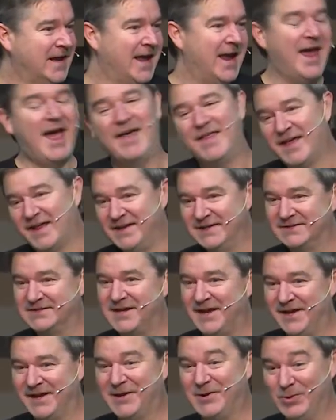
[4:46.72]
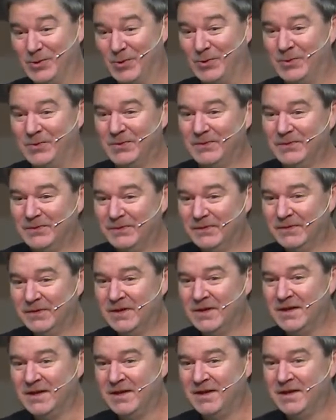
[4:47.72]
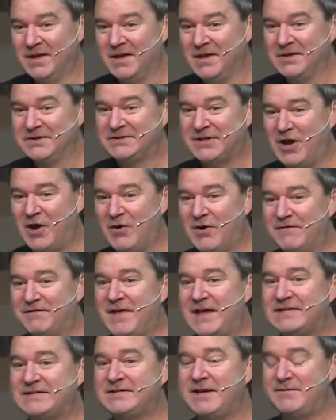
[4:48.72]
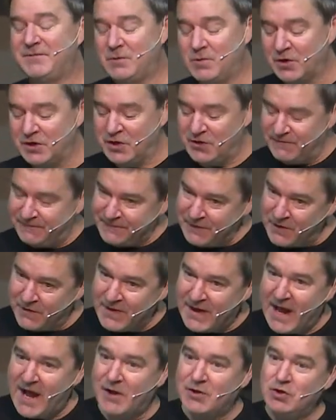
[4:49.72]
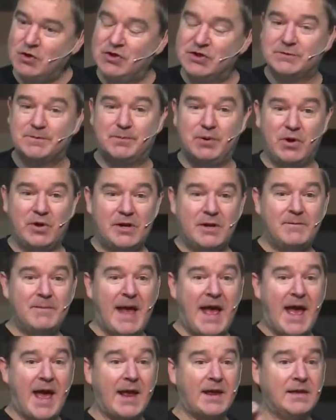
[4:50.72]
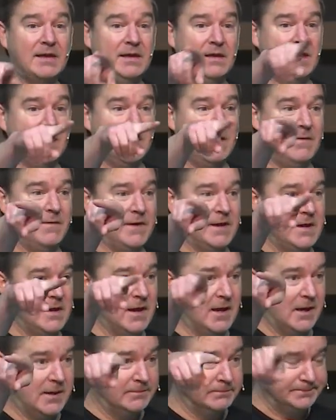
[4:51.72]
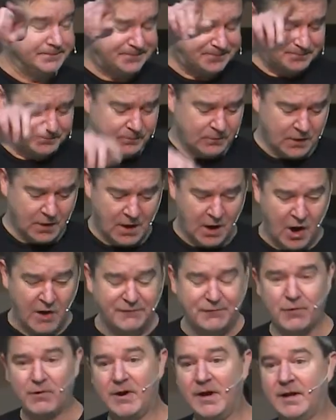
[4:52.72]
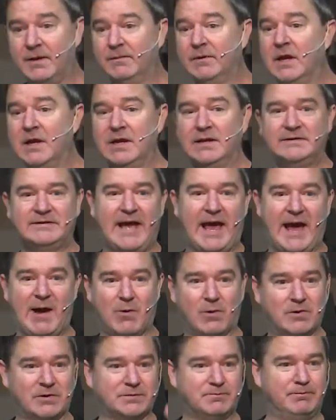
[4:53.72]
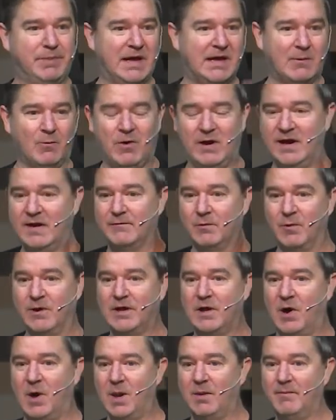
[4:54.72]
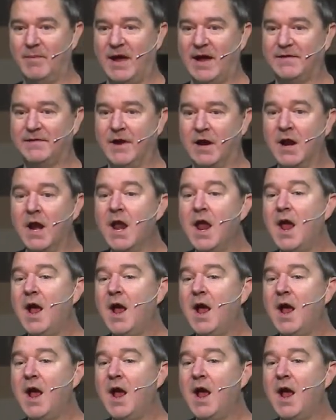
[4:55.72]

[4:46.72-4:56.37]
And that is kind of cool. So if that's something you want to do, fill that out. You can just put it back in the um, offering towers, buck, whatever we call them back there.